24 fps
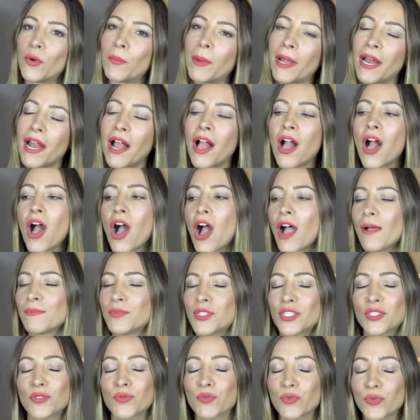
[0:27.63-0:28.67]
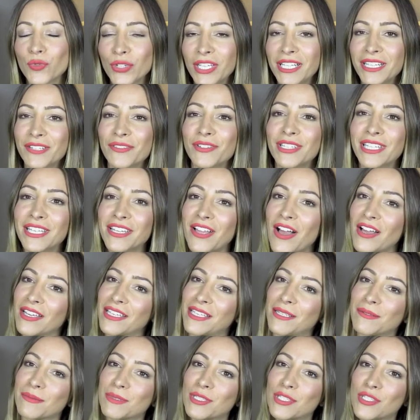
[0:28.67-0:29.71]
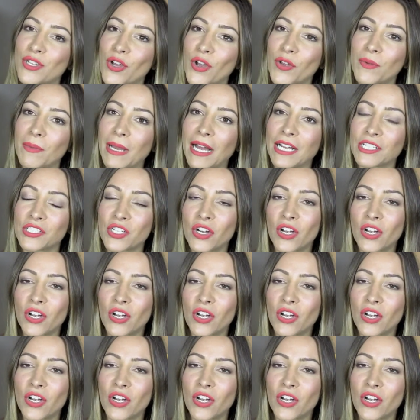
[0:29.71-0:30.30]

but I'm just really, really liking them so much.